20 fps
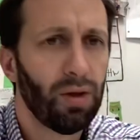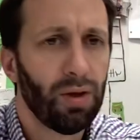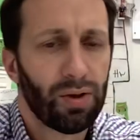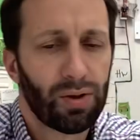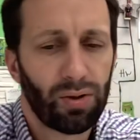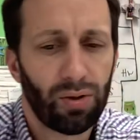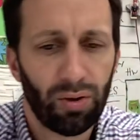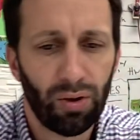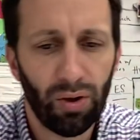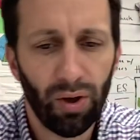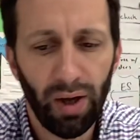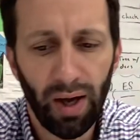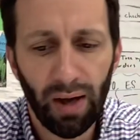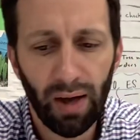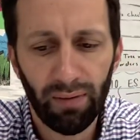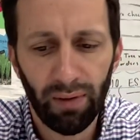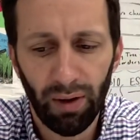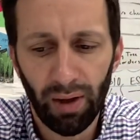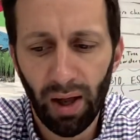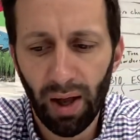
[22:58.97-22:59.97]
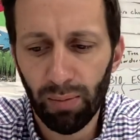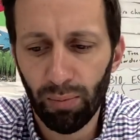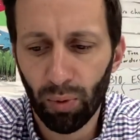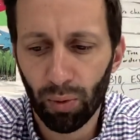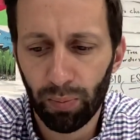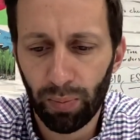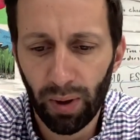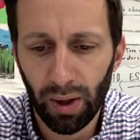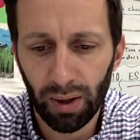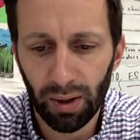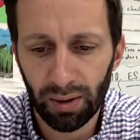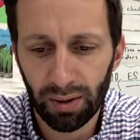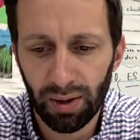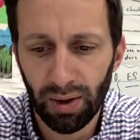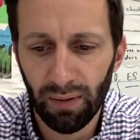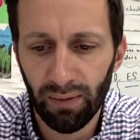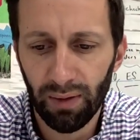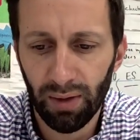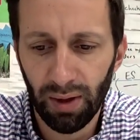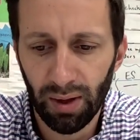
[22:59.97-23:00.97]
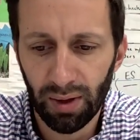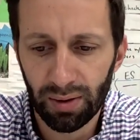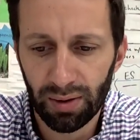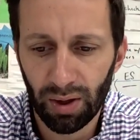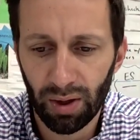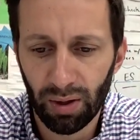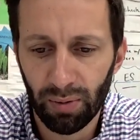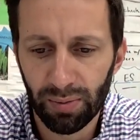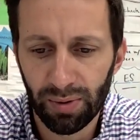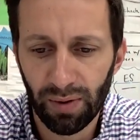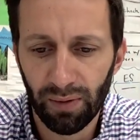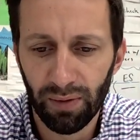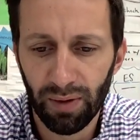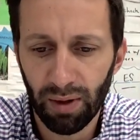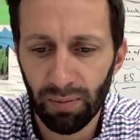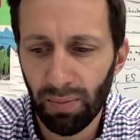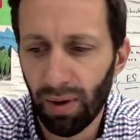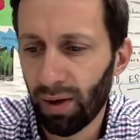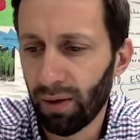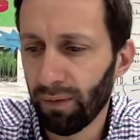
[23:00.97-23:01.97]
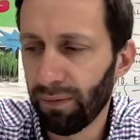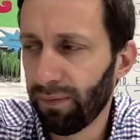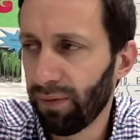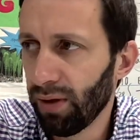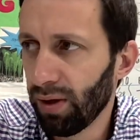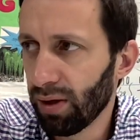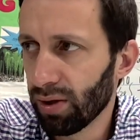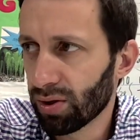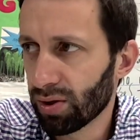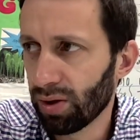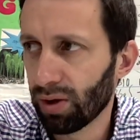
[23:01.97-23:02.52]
So you're going to have a lot more productivity in terms of the amount of fish and